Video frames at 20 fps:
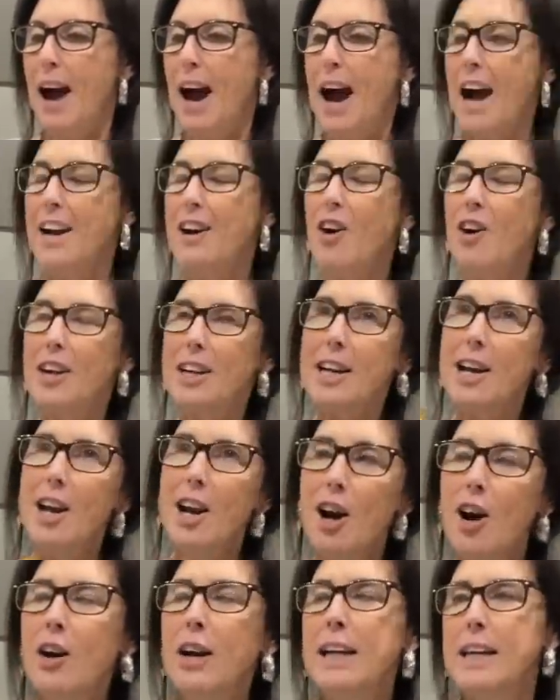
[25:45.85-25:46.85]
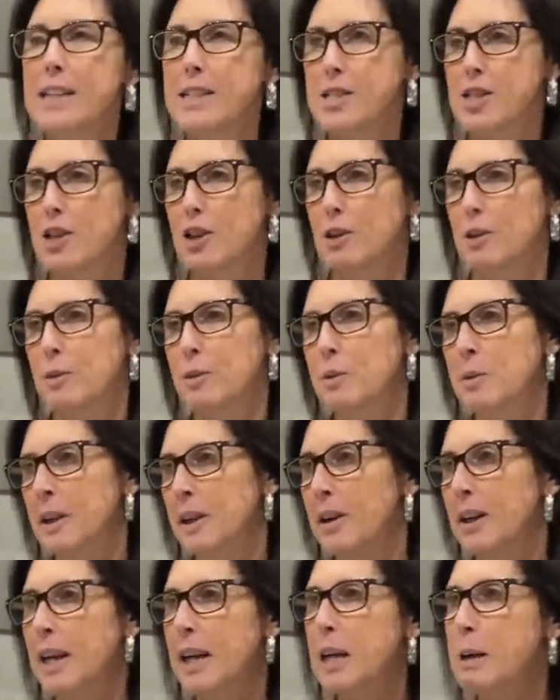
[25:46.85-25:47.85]
And I'd like to, and
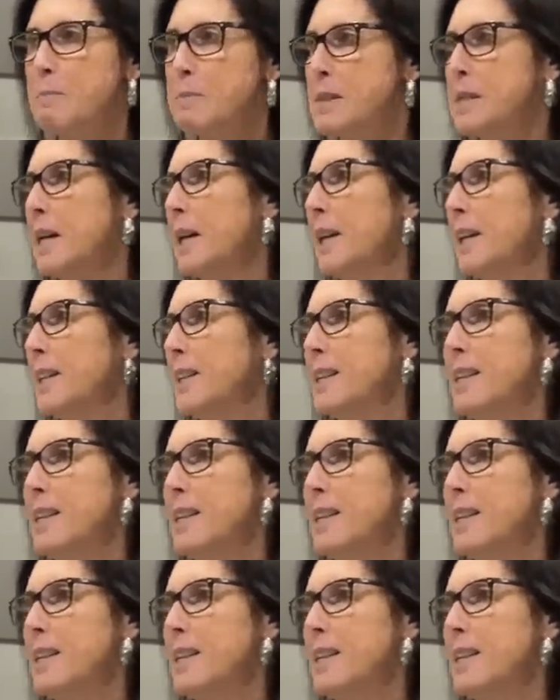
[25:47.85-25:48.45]
I keep saying